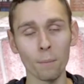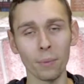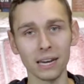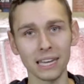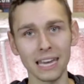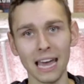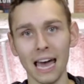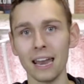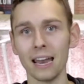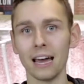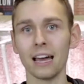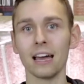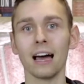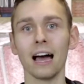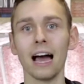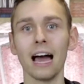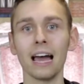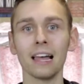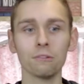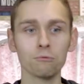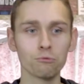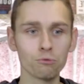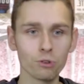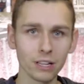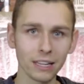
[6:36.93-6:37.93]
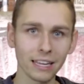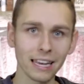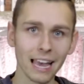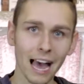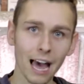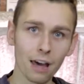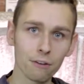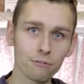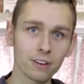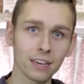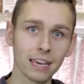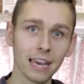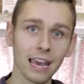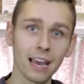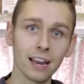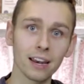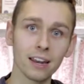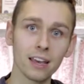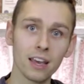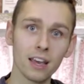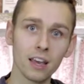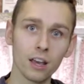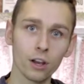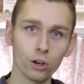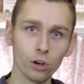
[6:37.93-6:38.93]
But again, I, I really
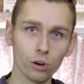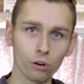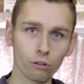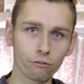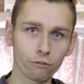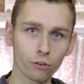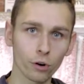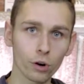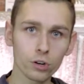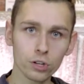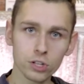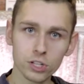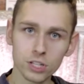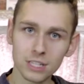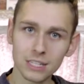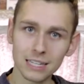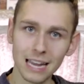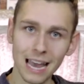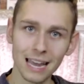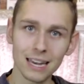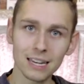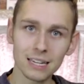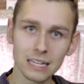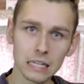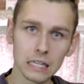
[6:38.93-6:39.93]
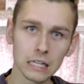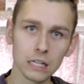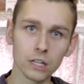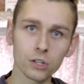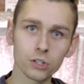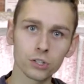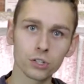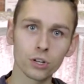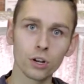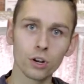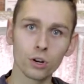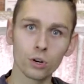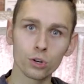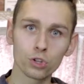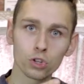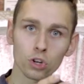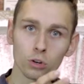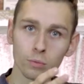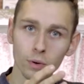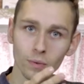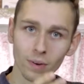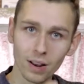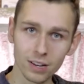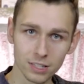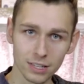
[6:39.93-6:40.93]
advocate your first 10 deals
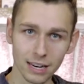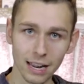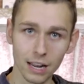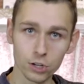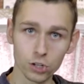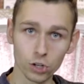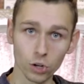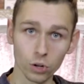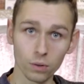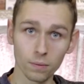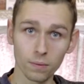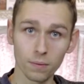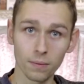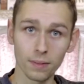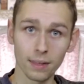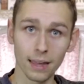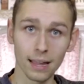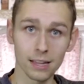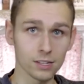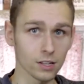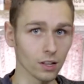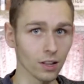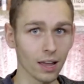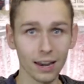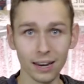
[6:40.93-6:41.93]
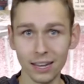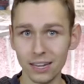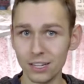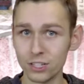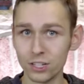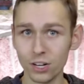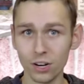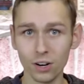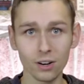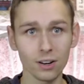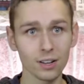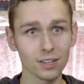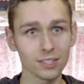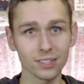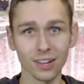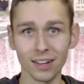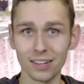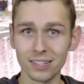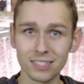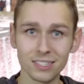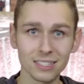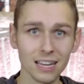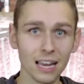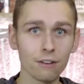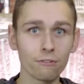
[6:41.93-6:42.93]
should be residential. It's a lot easier, it's a
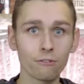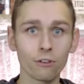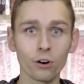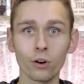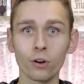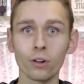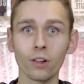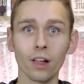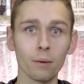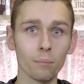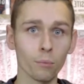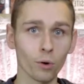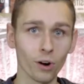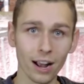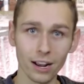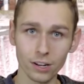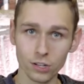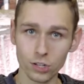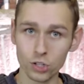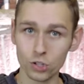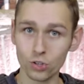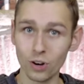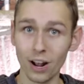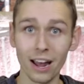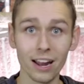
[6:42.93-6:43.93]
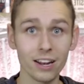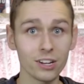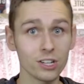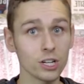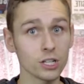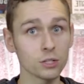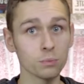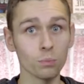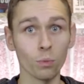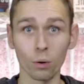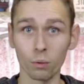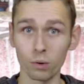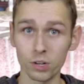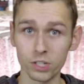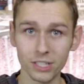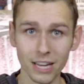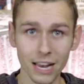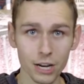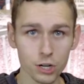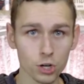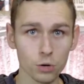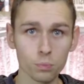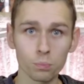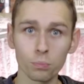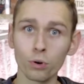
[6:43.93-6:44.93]
lot safer, a lot more exit strategies, more
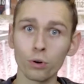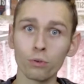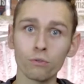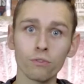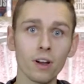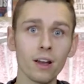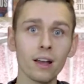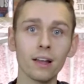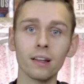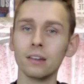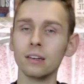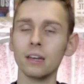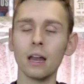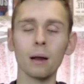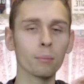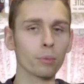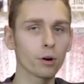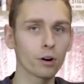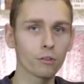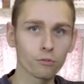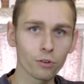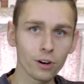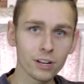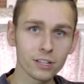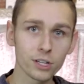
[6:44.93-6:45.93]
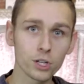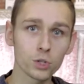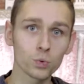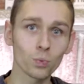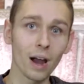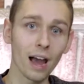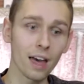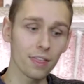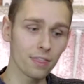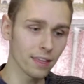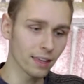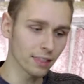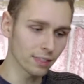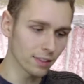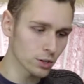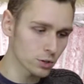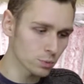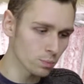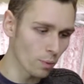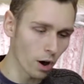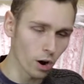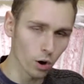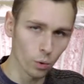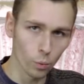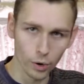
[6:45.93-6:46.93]
recession proof. Number of reasons why I think
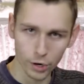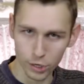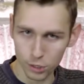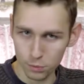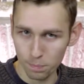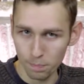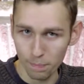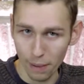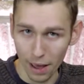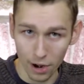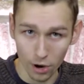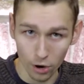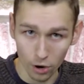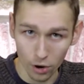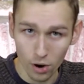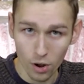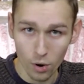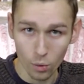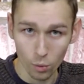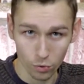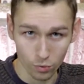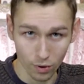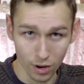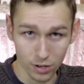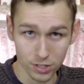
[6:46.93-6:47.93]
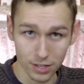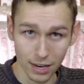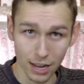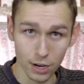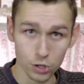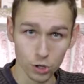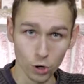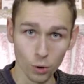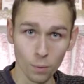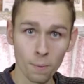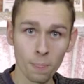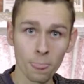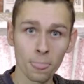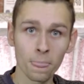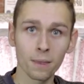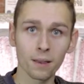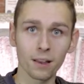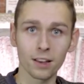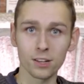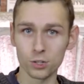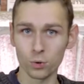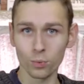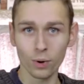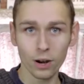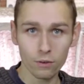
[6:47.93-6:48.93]
this model works better with residential
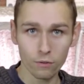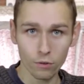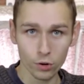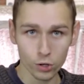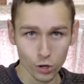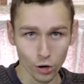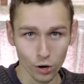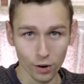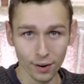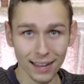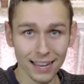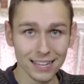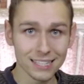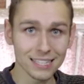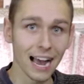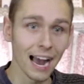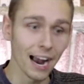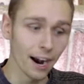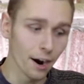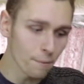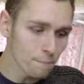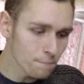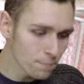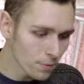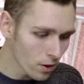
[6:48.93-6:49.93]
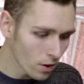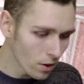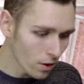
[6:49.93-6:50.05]
because the rate of return is higher.